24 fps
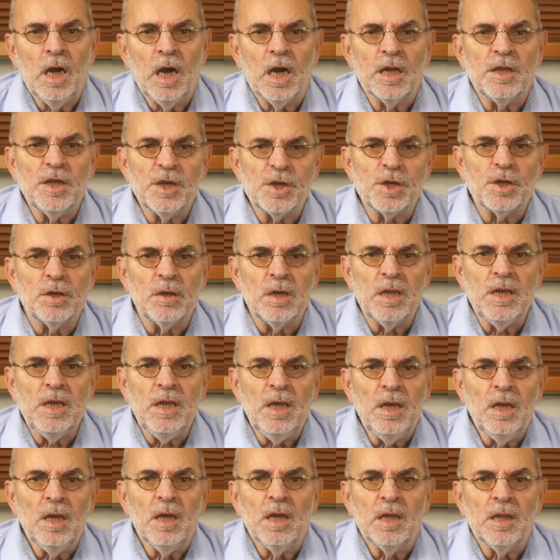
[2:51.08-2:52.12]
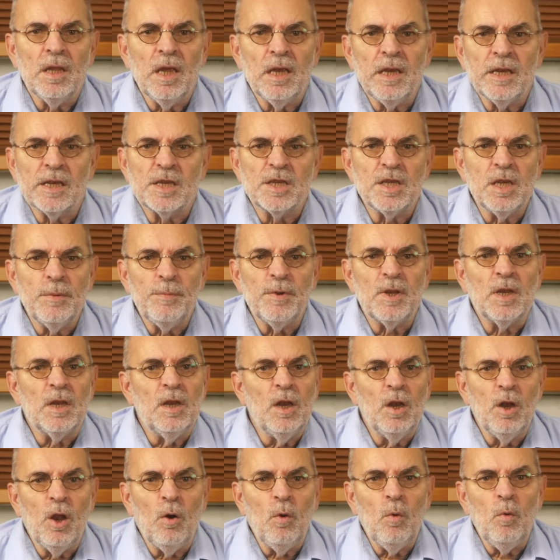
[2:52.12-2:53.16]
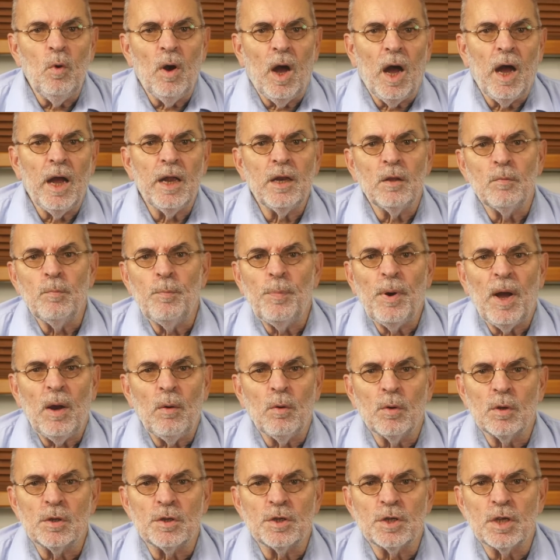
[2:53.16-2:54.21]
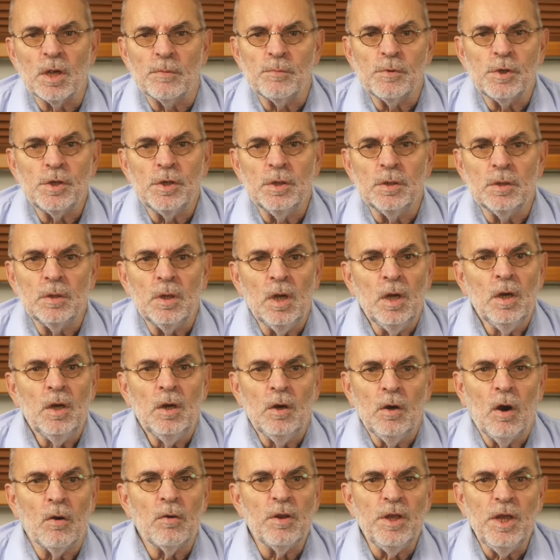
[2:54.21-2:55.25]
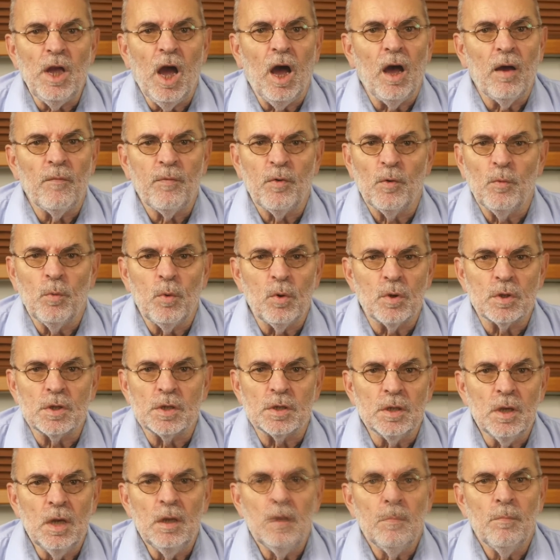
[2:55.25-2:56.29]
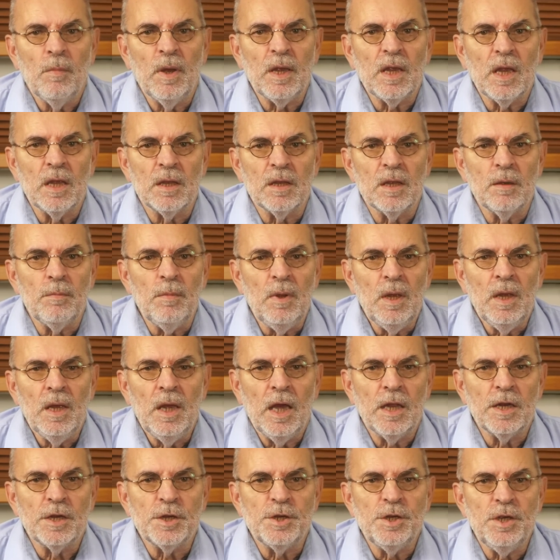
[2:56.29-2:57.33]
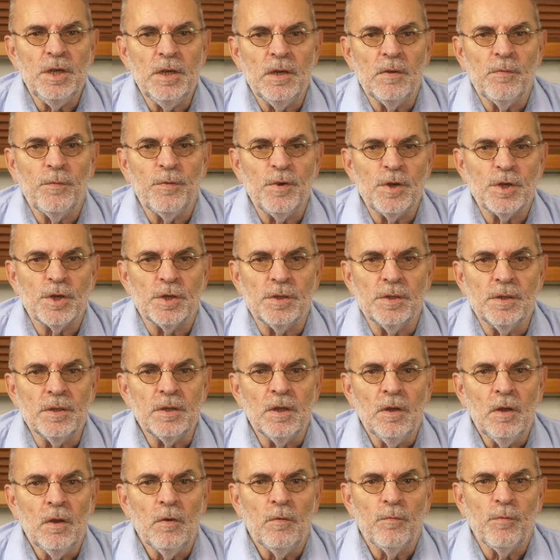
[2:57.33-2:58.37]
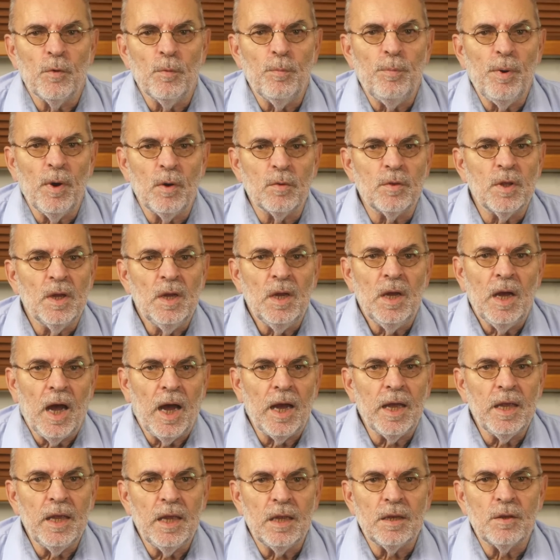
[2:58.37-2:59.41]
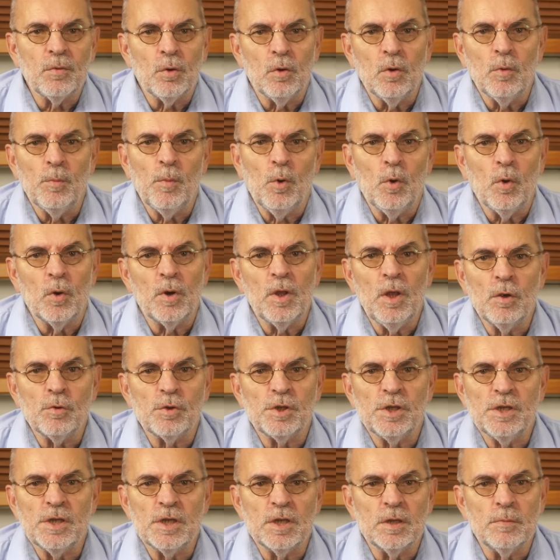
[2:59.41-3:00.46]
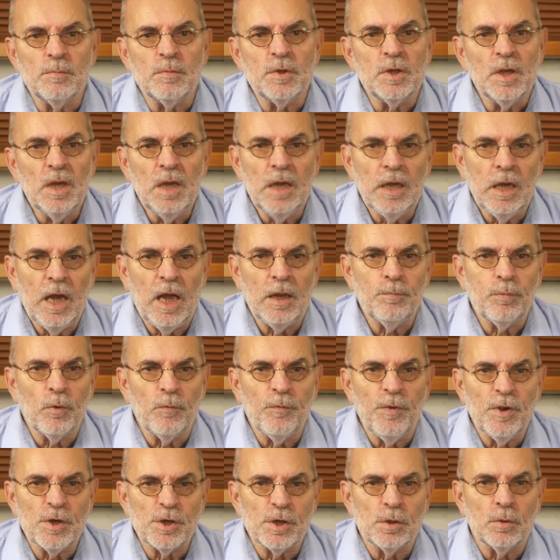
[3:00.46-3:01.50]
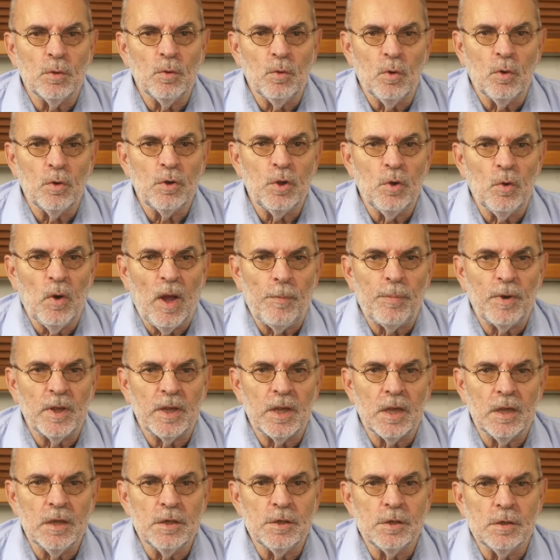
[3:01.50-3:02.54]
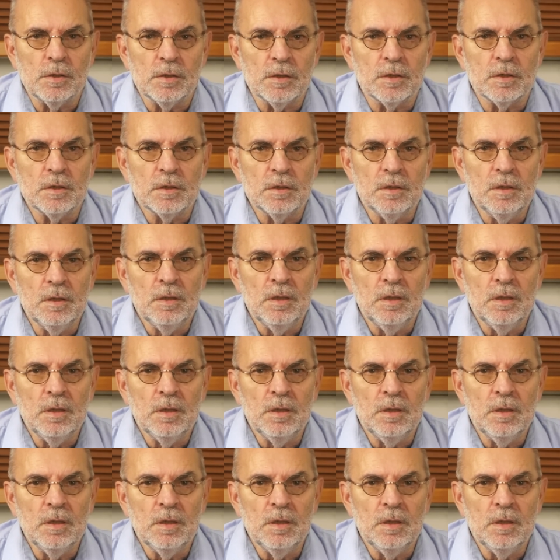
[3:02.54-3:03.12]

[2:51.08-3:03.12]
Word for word: Additionally, they exhibit low idle power consumption, only half a watt, making them energy efficient for both high-end home audio systems and professional audio applications.